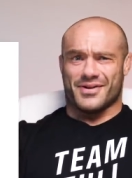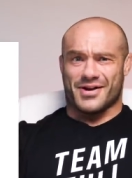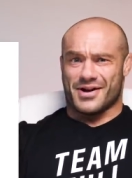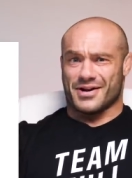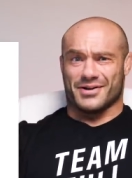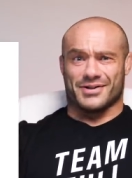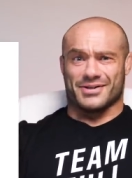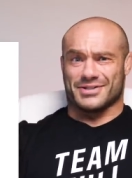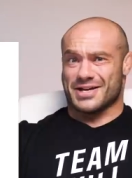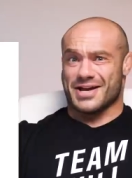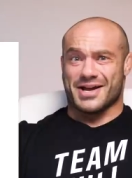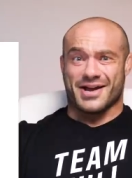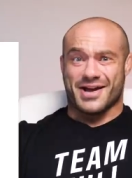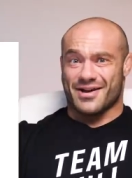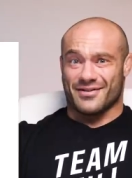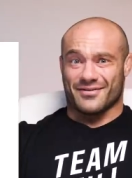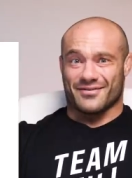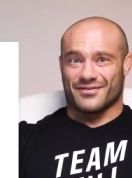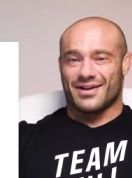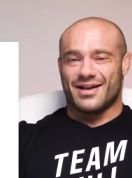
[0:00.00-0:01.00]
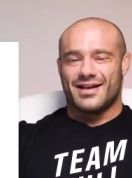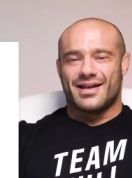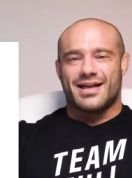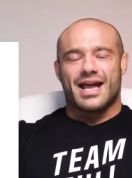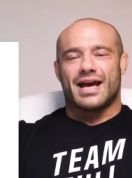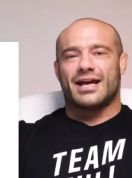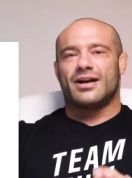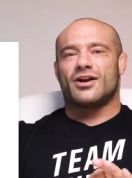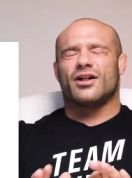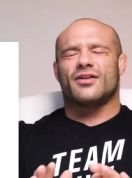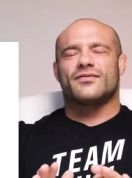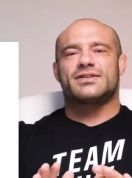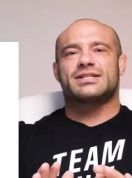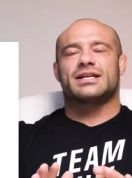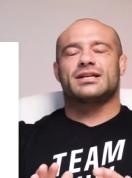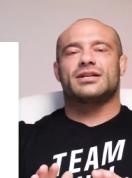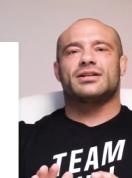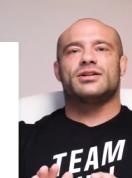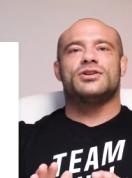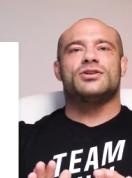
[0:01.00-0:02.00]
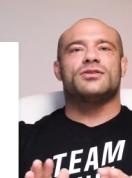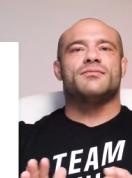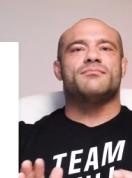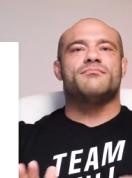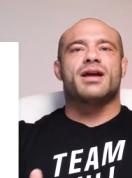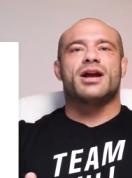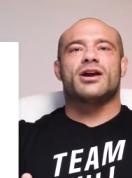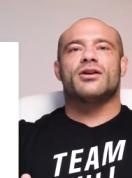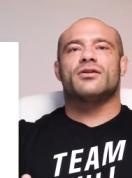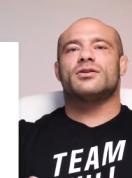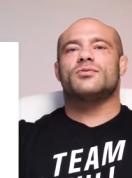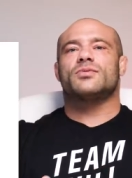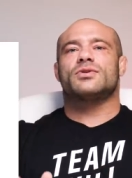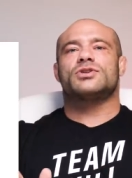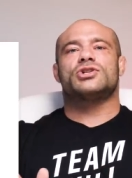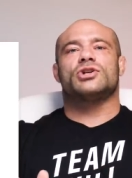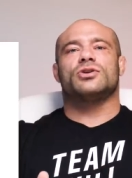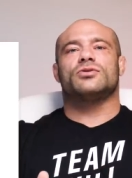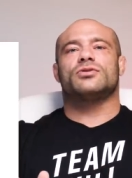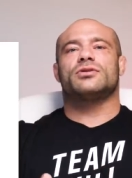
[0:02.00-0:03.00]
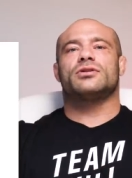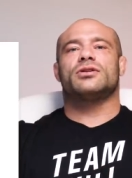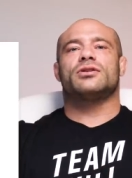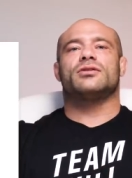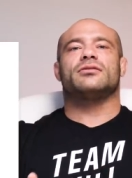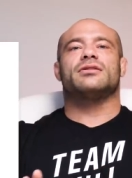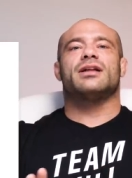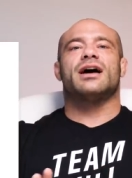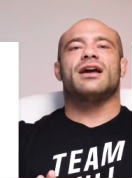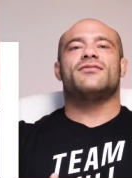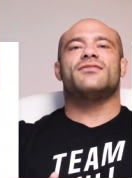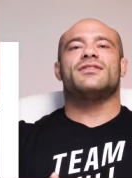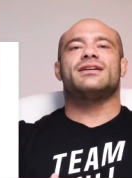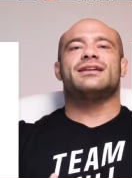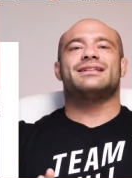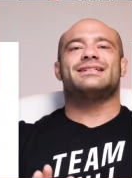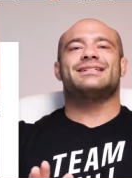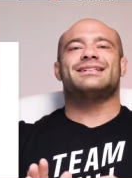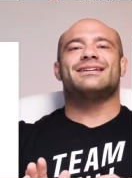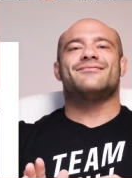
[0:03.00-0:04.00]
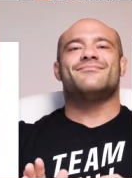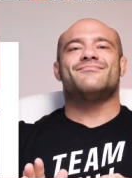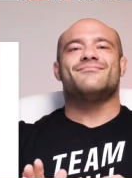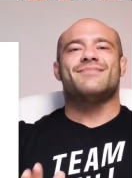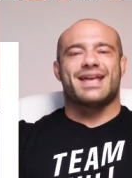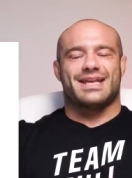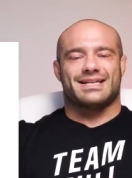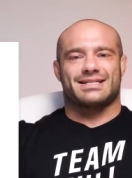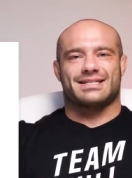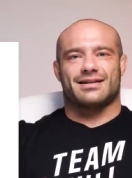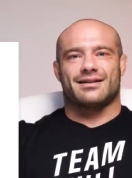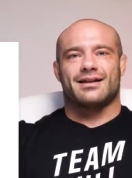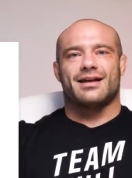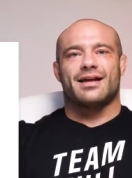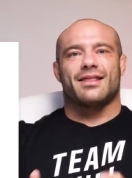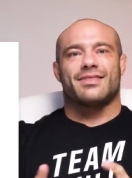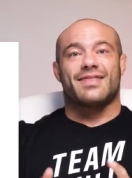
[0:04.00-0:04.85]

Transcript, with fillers: yeah, I guess I have. And all of a sudden, you're married with children. Your life is amazing.